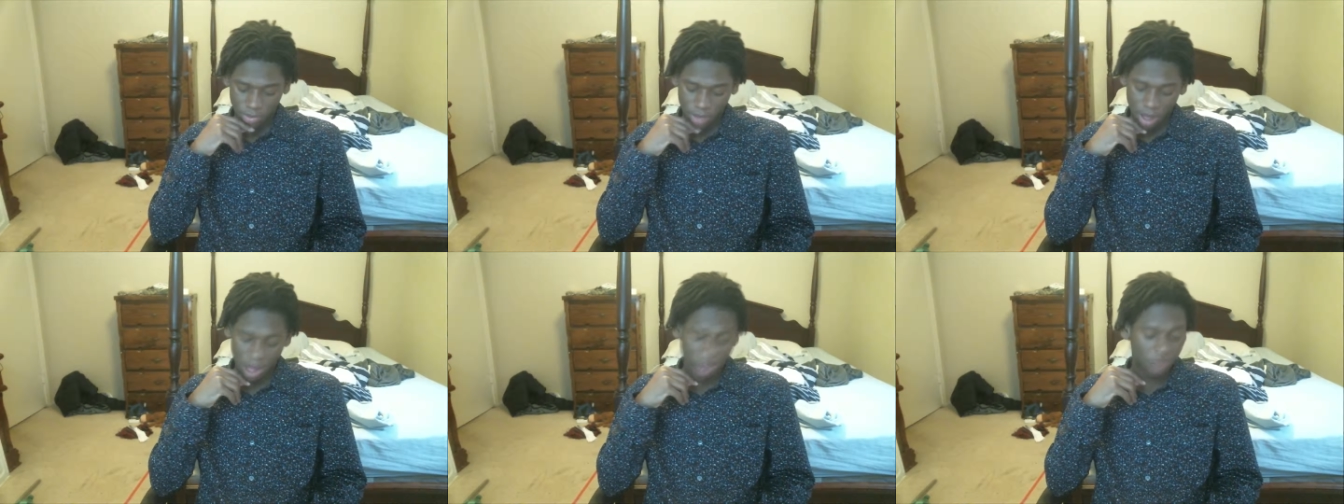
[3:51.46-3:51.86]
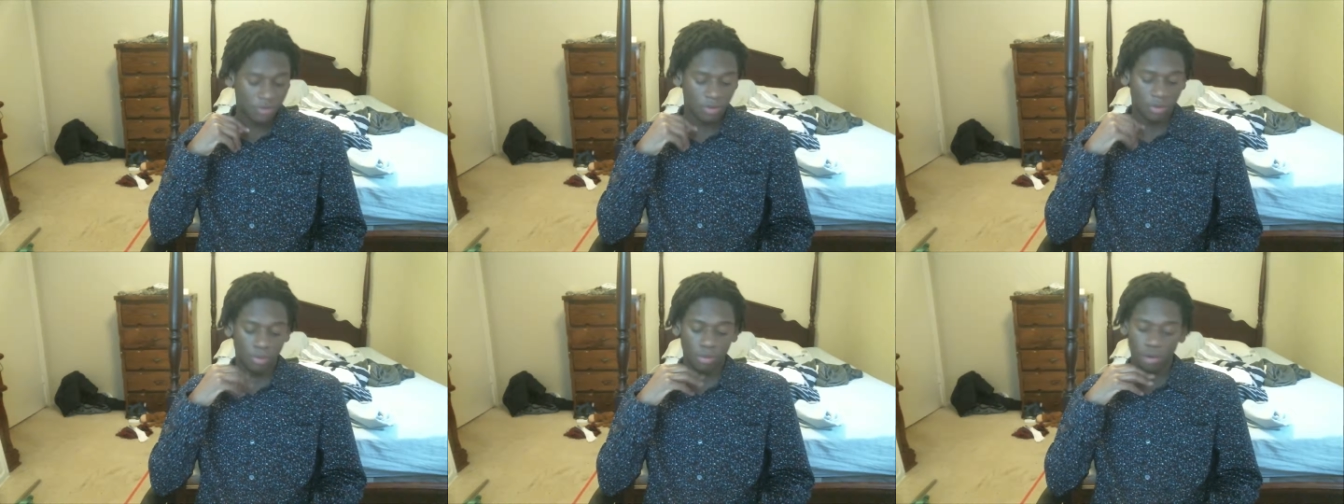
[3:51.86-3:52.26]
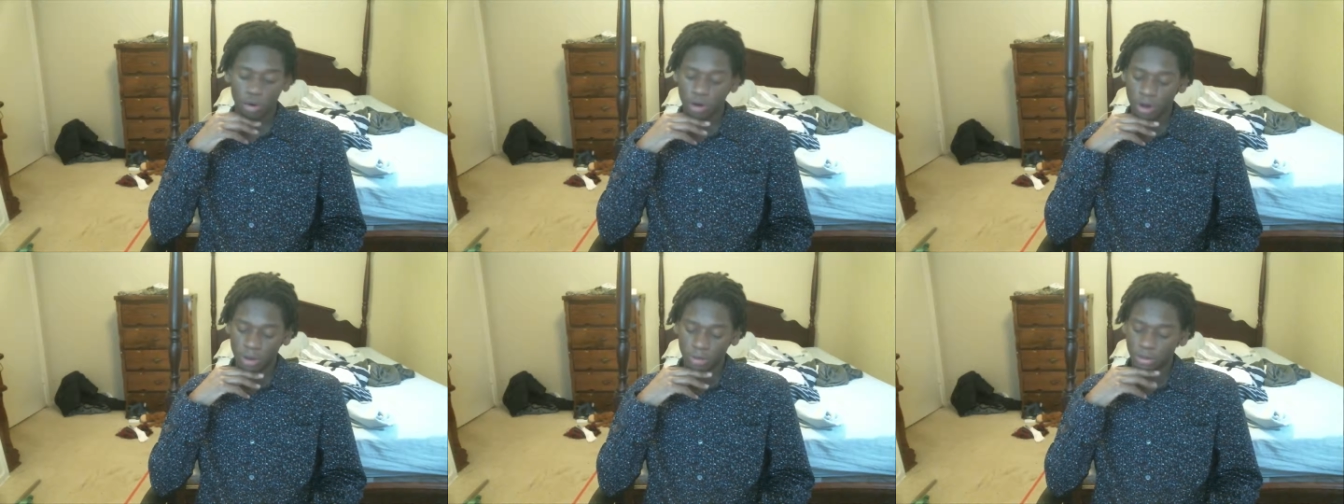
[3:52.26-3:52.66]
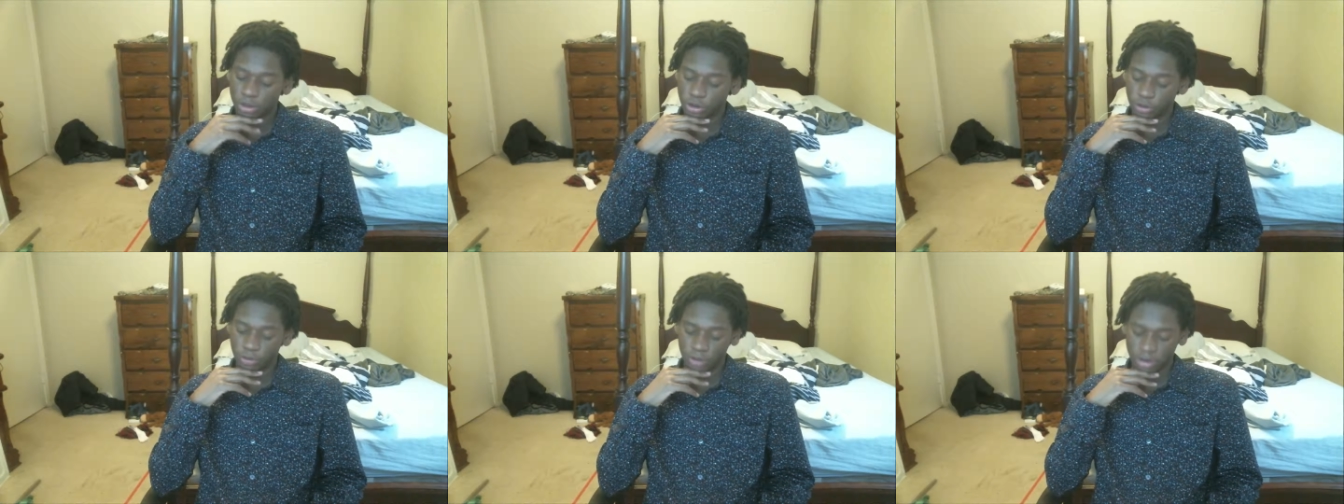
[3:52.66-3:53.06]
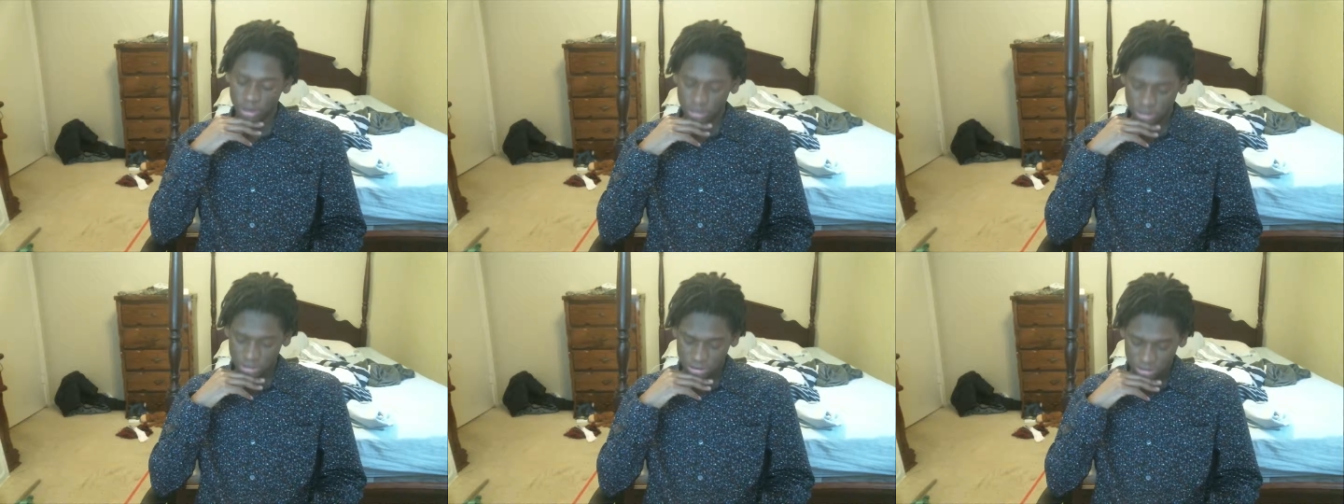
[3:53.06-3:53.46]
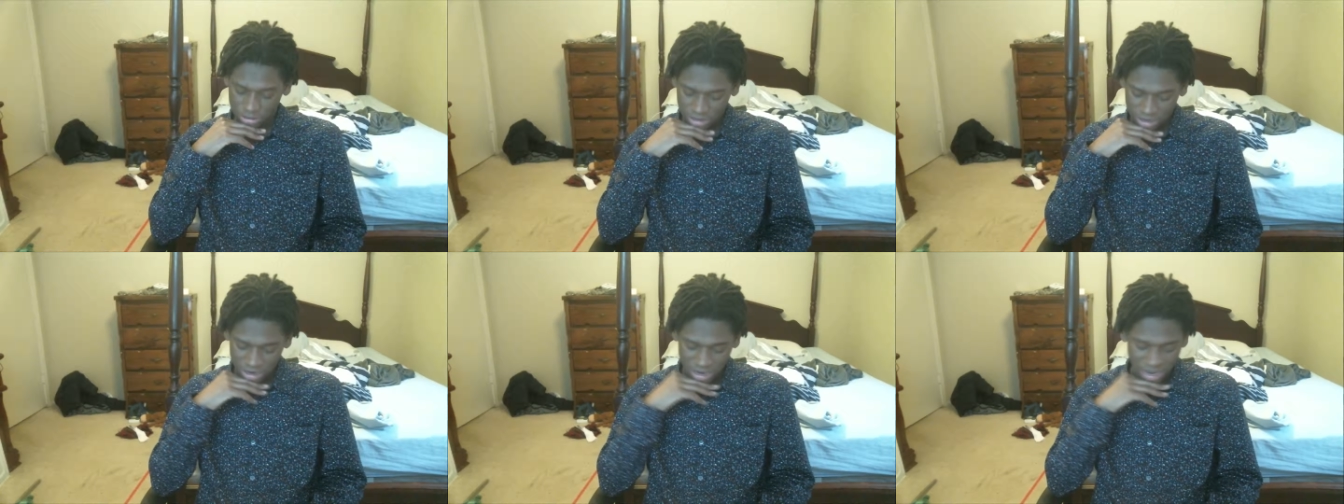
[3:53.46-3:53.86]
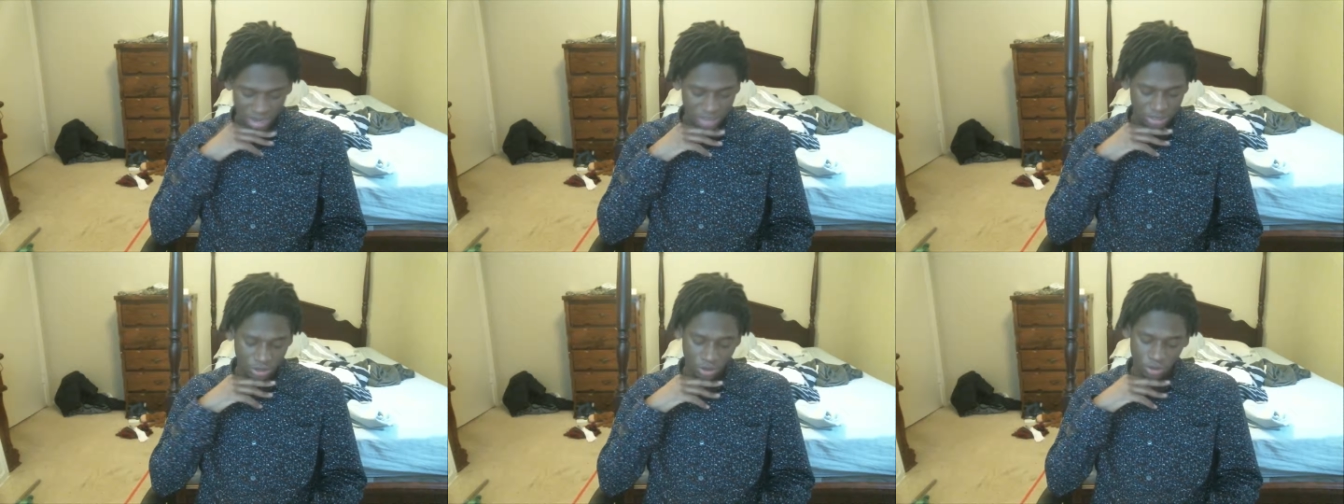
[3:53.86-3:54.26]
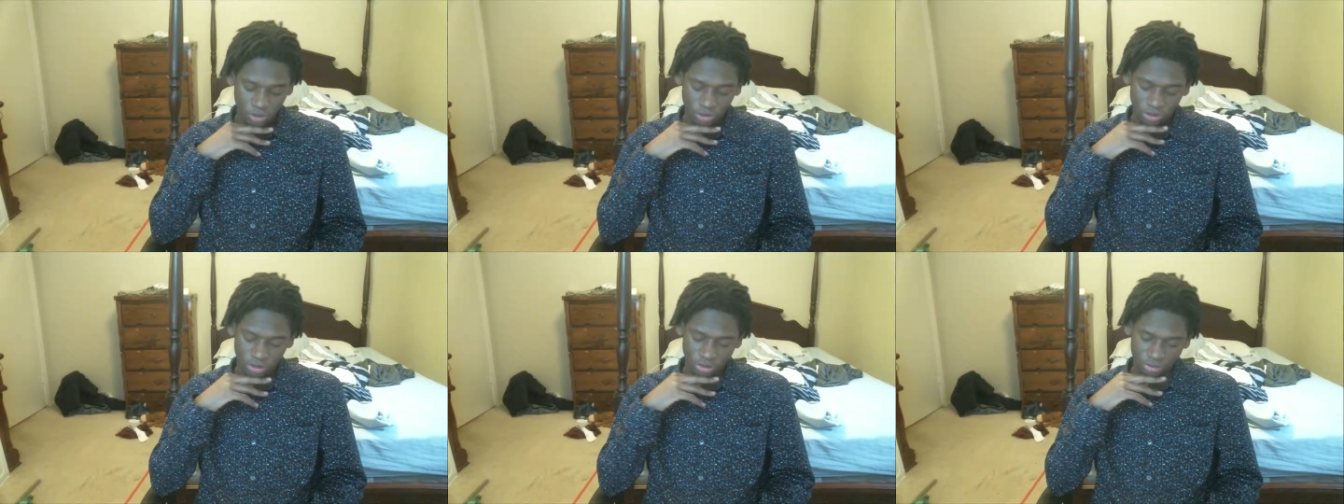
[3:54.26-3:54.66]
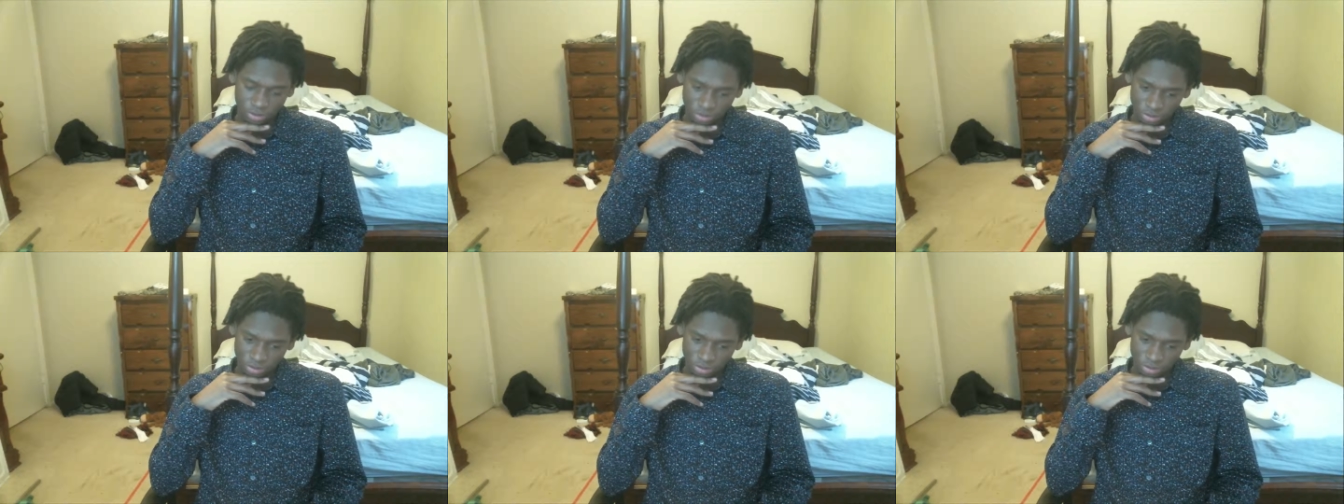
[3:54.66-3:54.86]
I even broke up with her once, and I told her